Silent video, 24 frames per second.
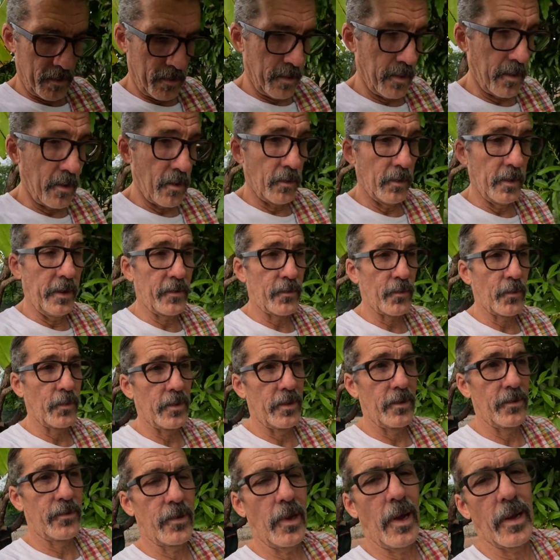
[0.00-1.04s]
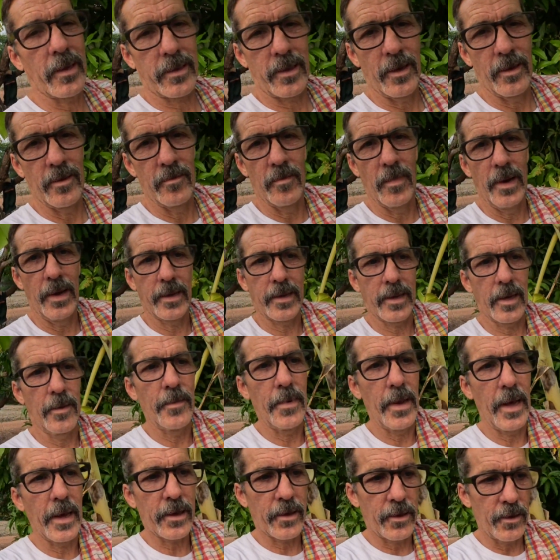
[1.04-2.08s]
you know, at least with the shotgun mic. I
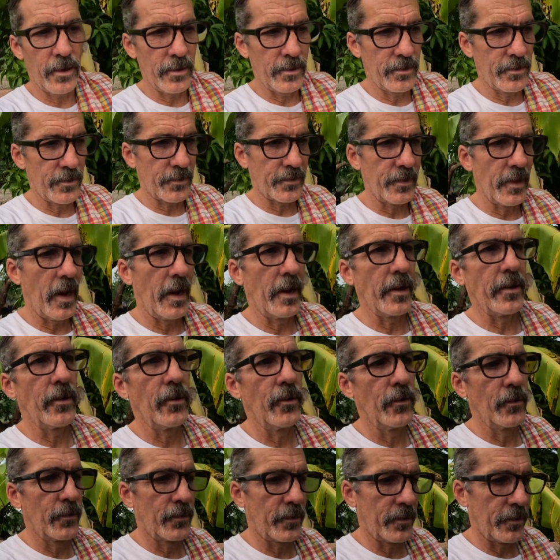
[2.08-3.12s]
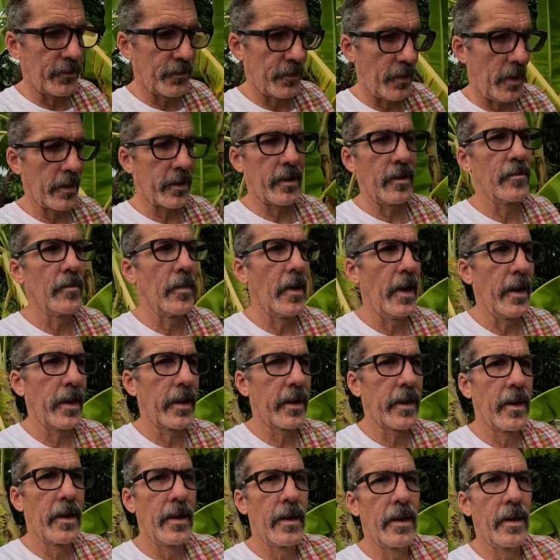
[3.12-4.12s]
mean, I could just not use the shotgun mic